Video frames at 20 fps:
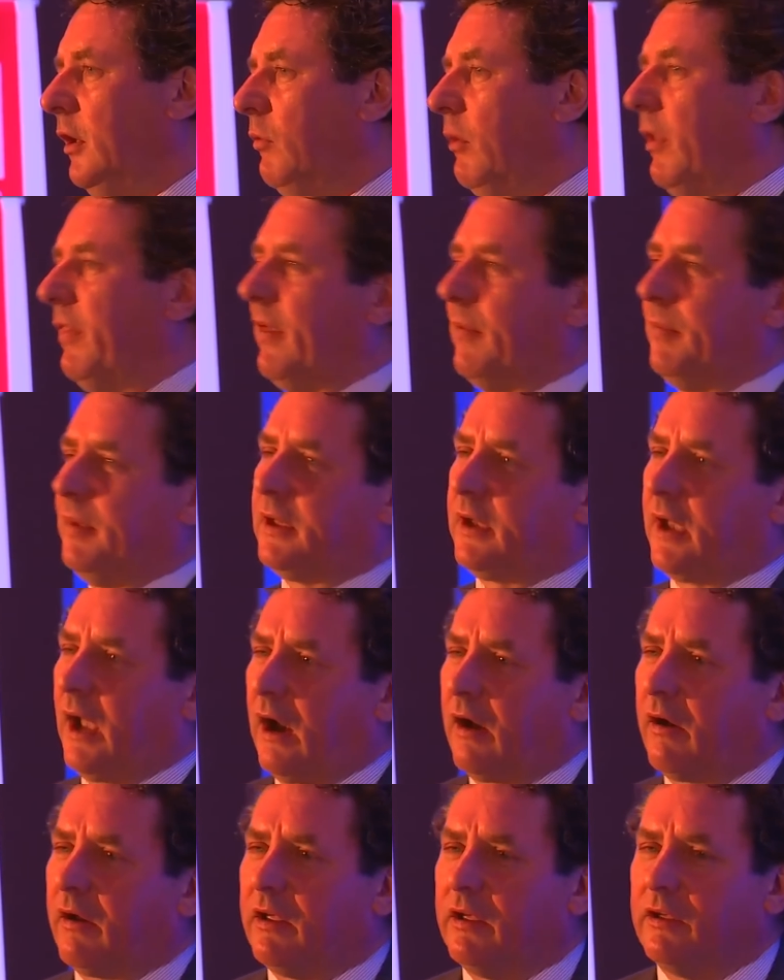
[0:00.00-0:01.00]
whether they be
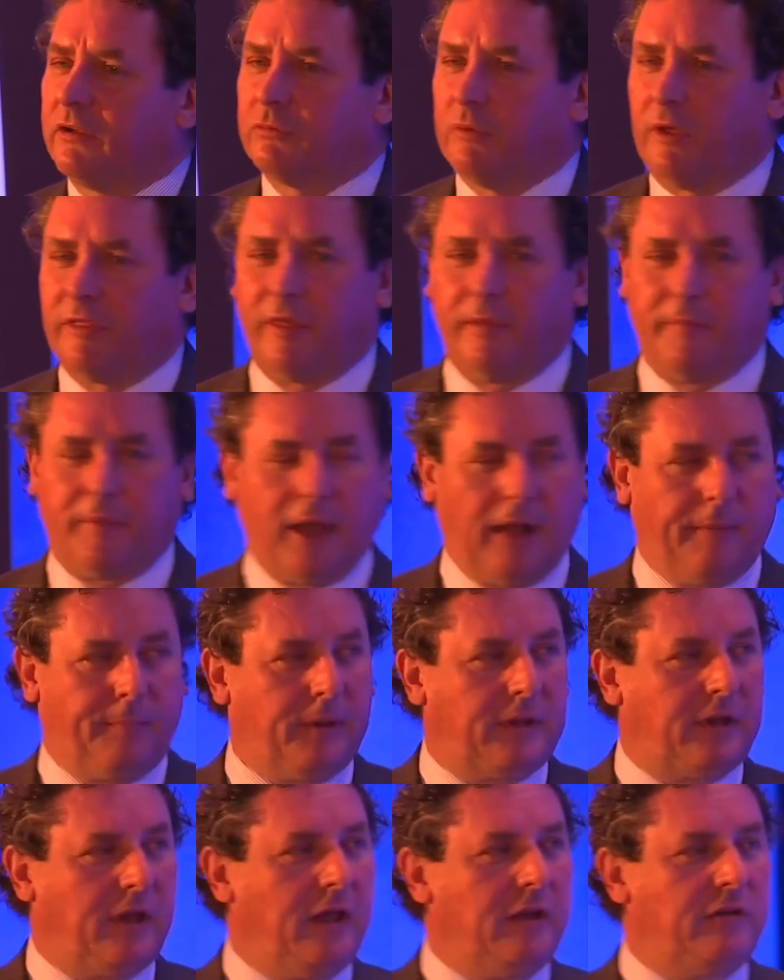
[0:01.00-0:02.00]
carriers, whether they be
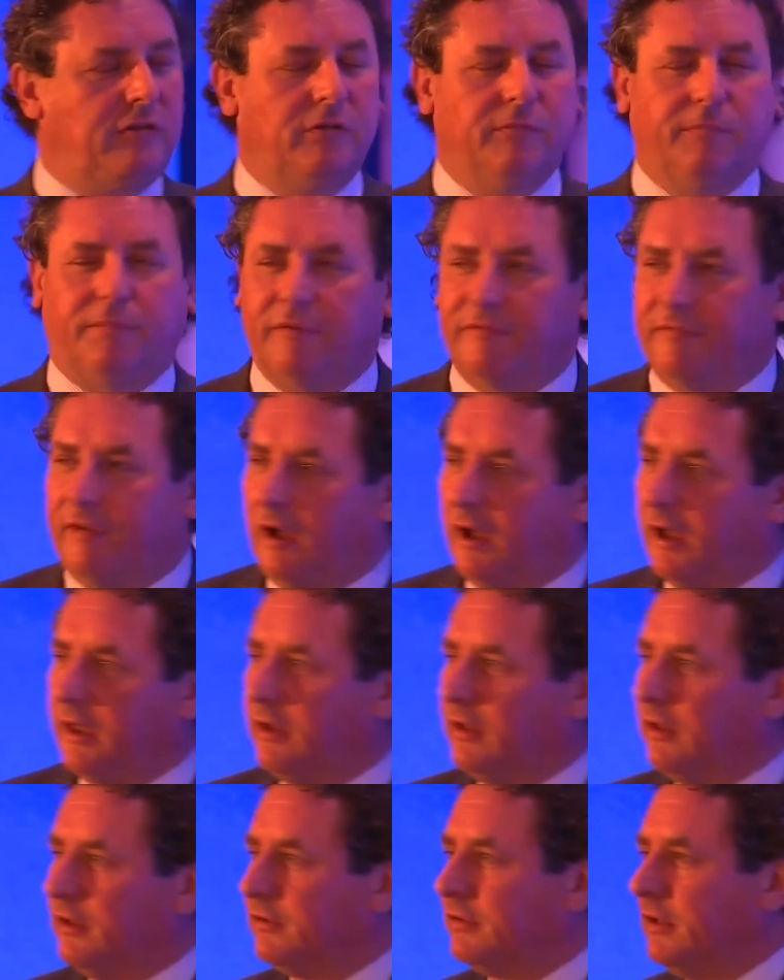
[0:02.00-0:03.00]
application
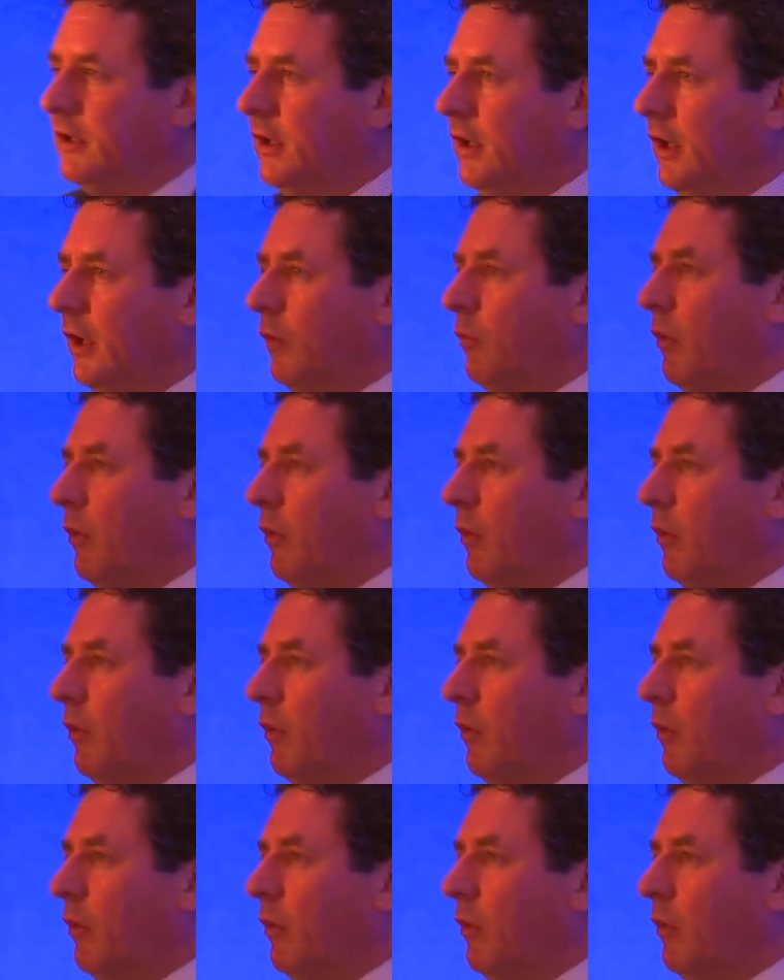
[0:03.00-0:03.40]
providers,